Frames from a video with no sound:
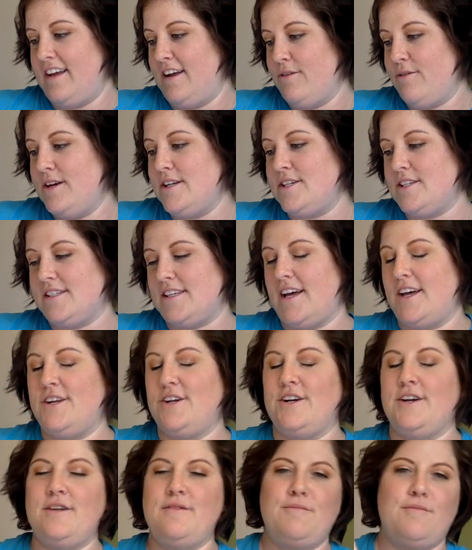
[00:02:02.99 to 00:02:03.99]
it reaches
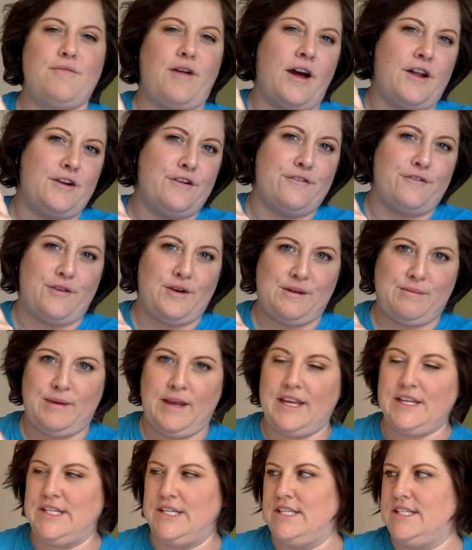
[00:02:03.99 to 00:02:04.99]
140
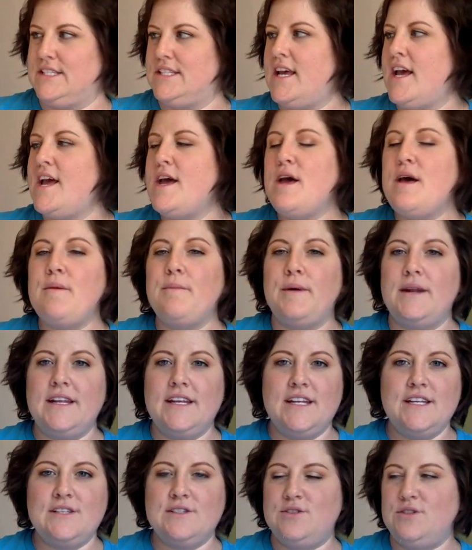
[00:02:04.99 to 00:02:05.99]
pages, but
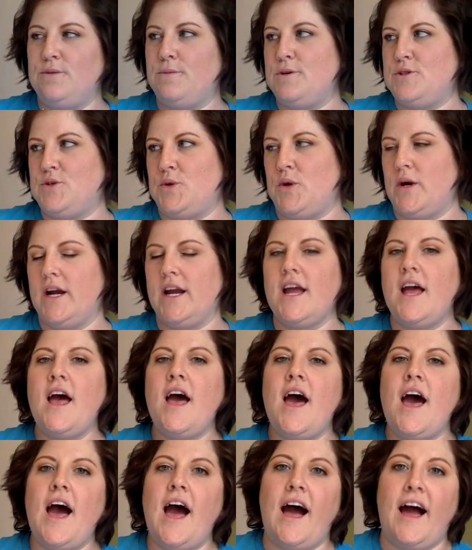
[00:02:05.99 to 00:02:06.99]
it is super short.
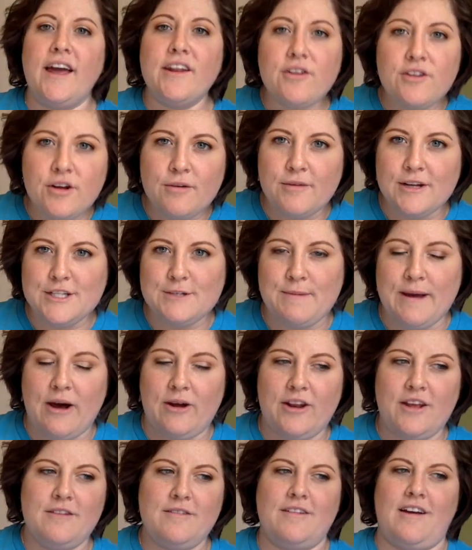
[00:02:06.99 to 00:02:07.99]
I don't know much
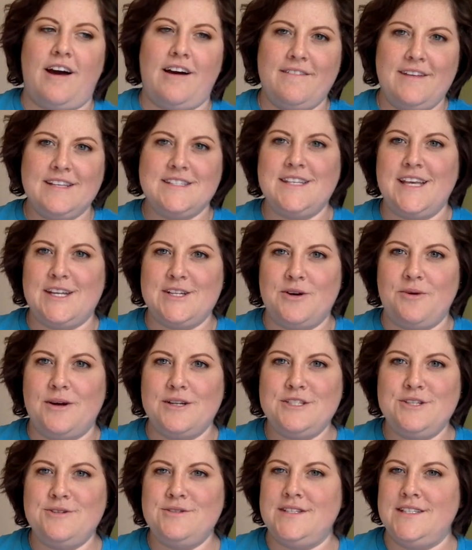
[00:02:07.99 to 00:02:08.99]
about it. Obviously, I don't
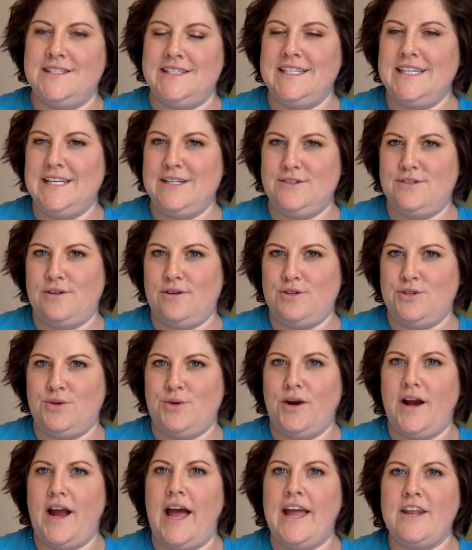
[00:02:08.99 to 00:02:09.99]
want to since it is so
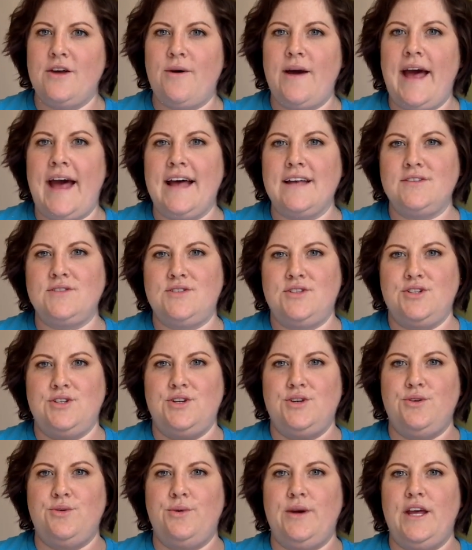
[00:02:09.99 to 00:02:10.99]
short. I know it has to
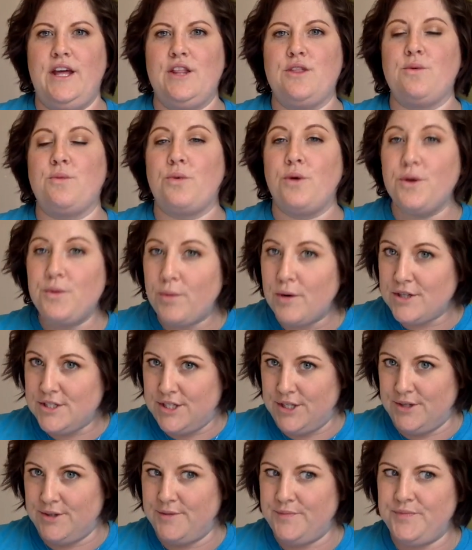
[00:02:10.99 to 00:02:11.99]
do with World War
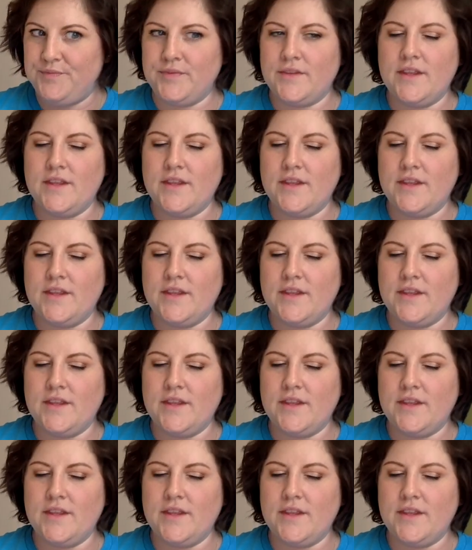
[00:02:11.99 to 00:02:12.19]
II,